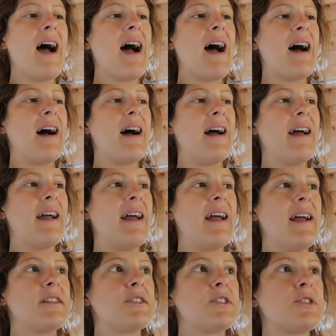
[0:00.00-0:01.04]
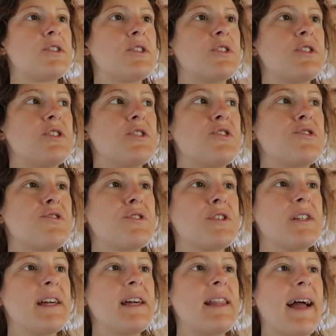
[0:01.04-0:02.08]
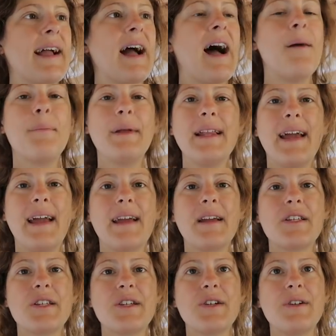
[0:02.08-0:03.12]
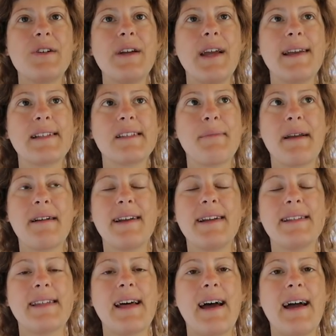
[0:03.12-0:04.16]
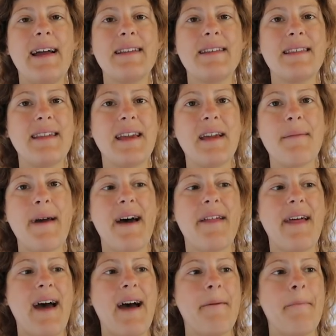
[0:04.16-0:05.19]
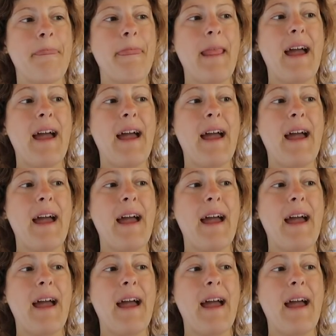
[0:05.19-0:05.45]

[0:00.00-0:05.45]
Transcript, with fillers: uh, it's truly like humbling to experience that and to think about that.